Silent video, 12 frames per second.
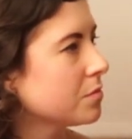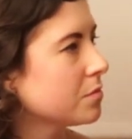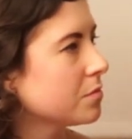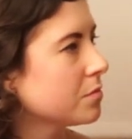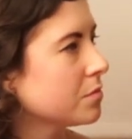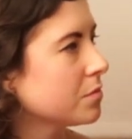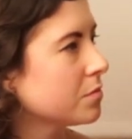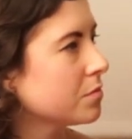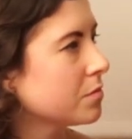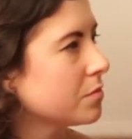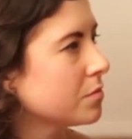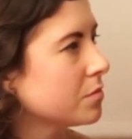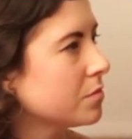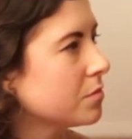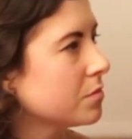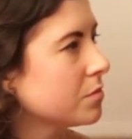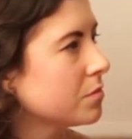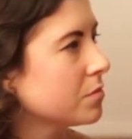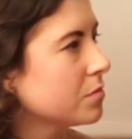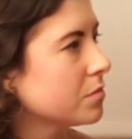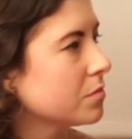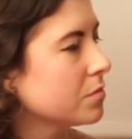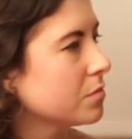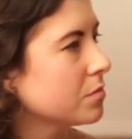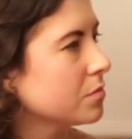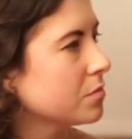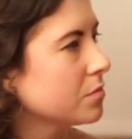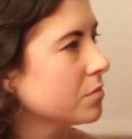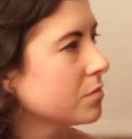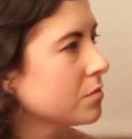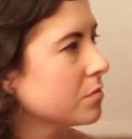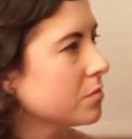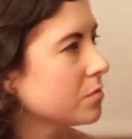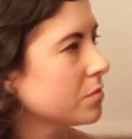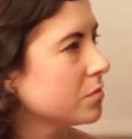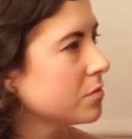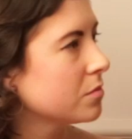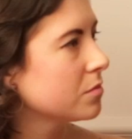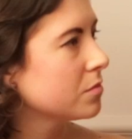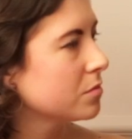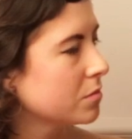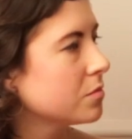(silent)